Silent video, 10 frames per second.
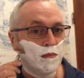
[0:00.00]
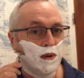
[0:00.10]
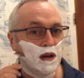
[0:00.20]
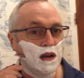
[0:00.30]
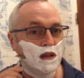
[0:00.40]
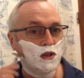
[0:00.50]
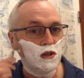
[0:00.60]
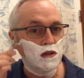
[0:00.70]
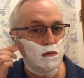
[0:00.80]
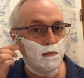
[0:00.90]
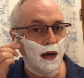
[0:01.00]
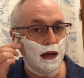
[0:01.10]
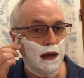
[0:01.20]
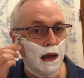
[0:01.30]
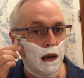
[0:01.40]
but it just made
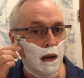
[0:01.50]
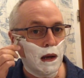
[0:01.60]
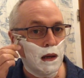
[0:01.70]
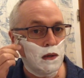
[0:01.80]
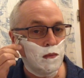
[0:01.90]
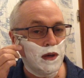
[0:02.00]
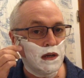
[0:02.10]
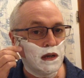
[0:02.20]
it a little bit